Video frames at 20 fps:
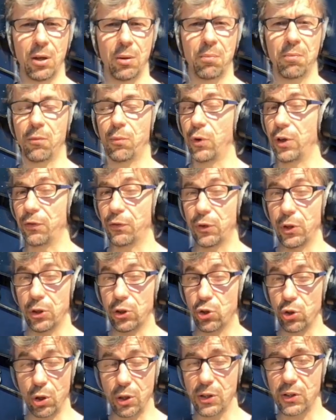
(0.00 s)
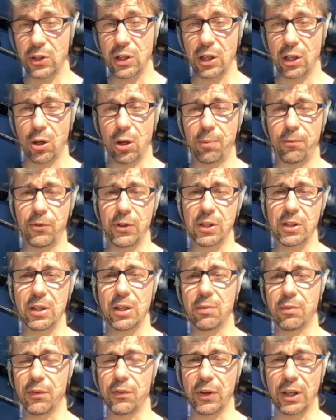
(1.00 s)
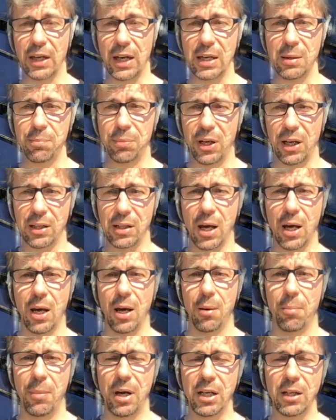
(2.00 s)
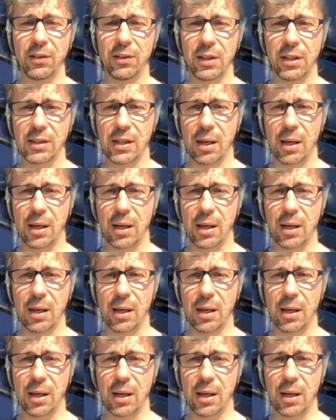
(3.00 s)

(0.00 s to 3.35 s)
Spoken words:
with the joystick, obviously, with the gamepad. Many things are